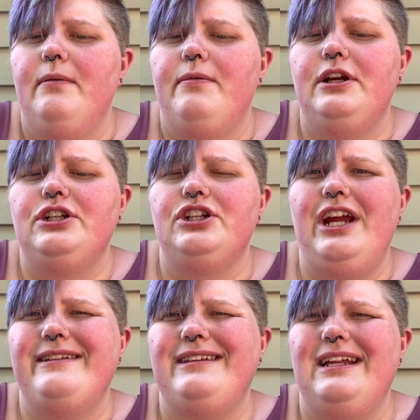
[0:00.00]
Pretty sure she
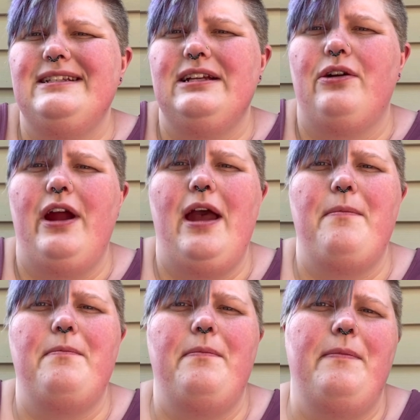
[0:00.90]
has an
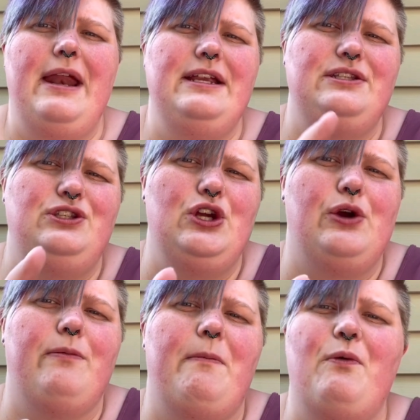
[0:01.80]
Instagram, but I don't
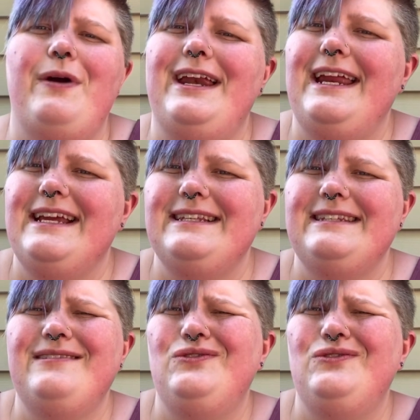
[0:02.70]
remember what it is.